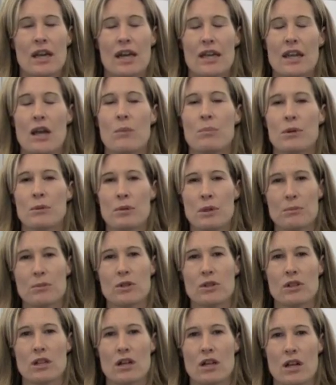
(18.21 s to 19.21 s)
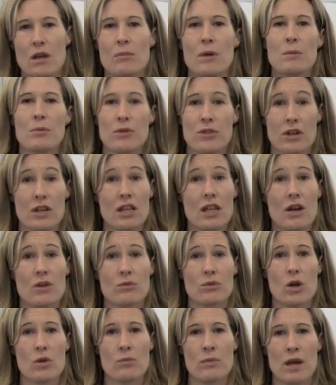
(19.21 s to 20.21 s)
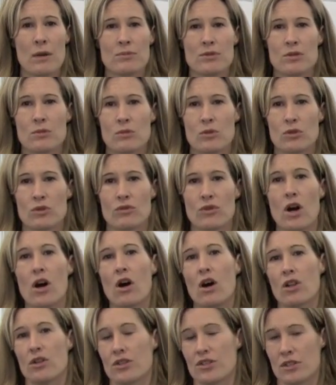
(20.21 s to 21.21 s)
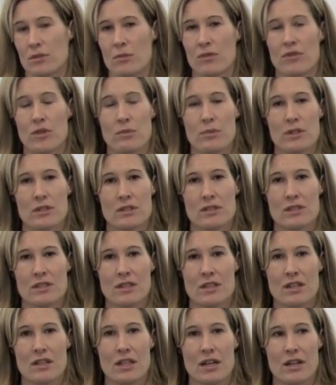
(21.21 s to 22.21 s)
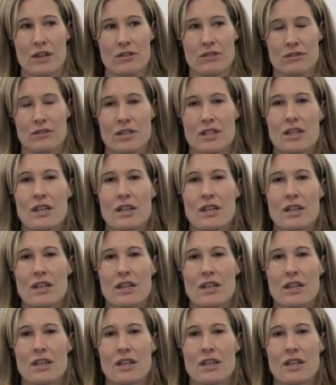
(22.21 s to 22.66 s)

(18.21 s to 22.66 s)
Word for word: and helping people come up with a cloud roadmap to move all or some of their business to the cloud.